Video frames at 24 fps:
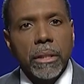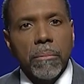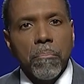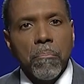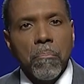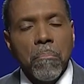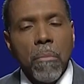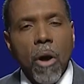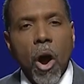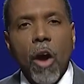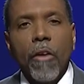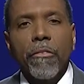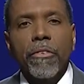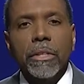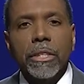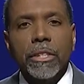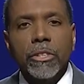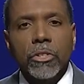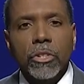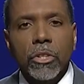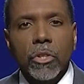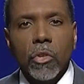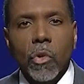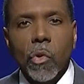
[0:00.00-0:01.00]

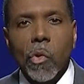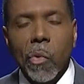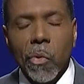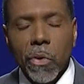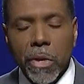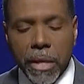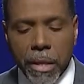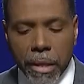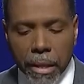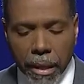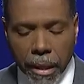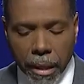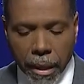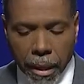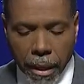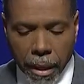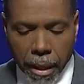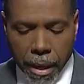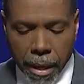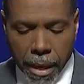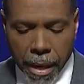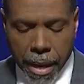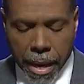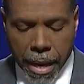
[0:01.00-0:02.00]
marvelous glory
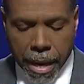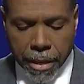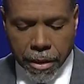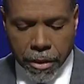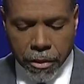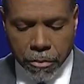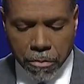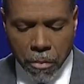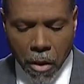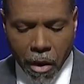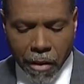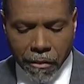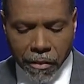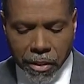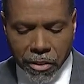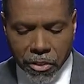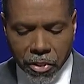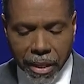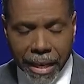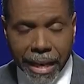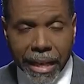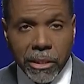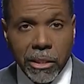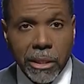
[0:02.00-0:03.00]
and his
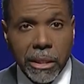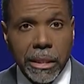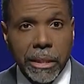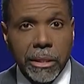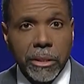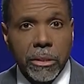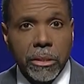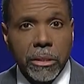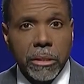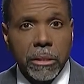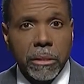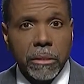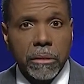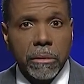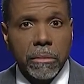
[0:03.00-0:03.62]
marvelous excellence.